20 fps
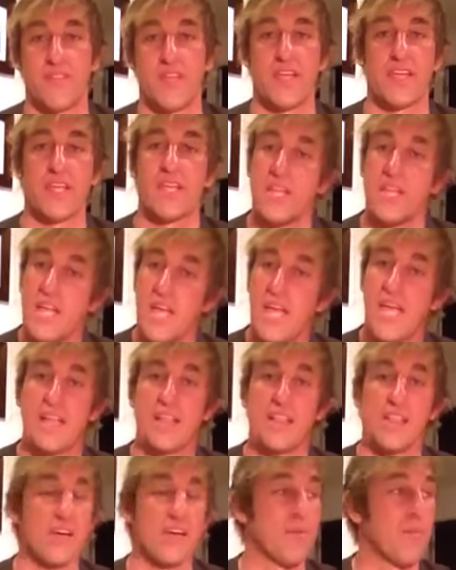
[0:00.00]
Like, hey,
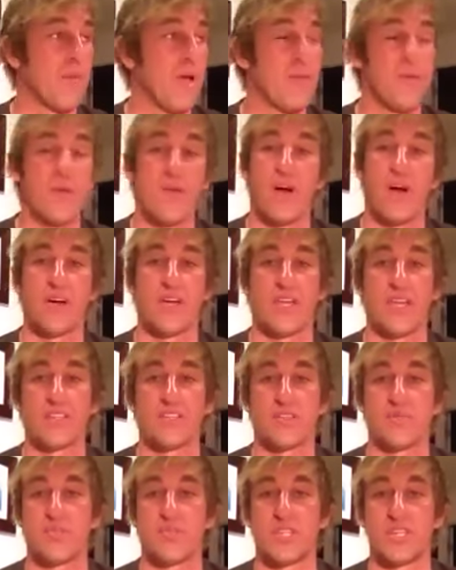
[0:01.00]
look, man, we all get
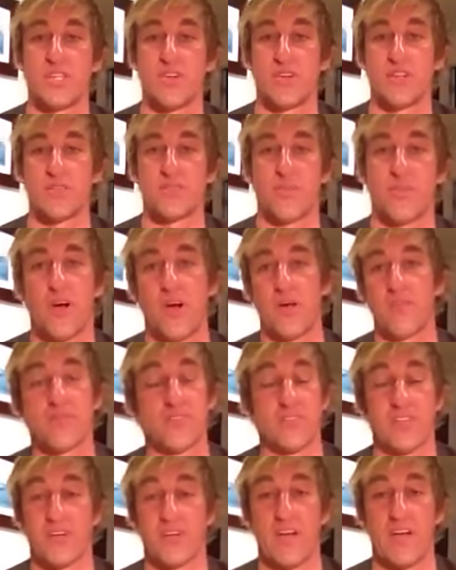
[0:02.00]
some serious
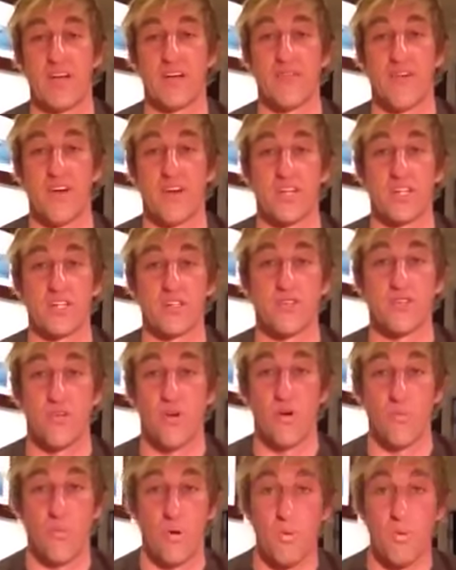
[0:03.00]
problems that are out of our control,